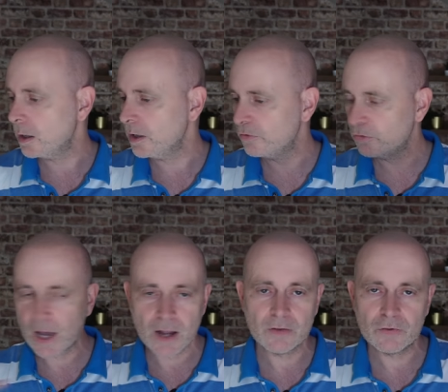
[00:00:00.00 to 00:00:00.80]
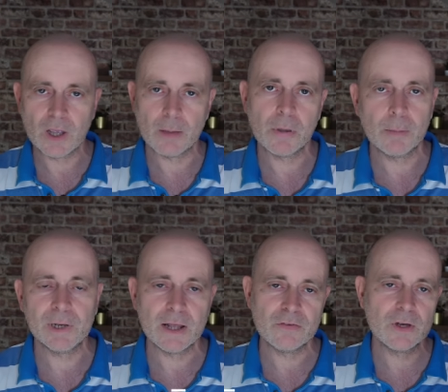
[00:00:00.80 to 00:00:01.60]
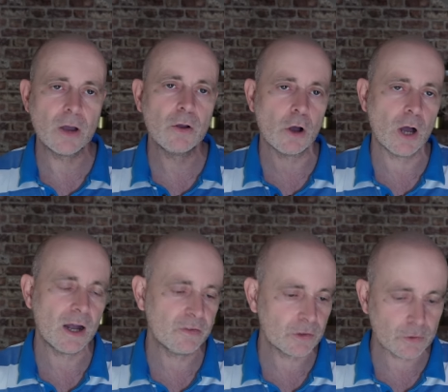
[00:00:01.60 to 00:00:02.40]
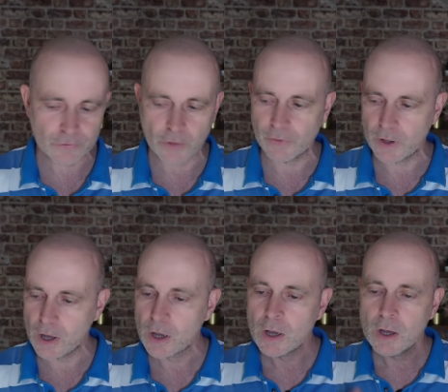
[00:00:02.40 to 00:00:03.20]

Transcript: It's starting to get populated now. I've got articles on the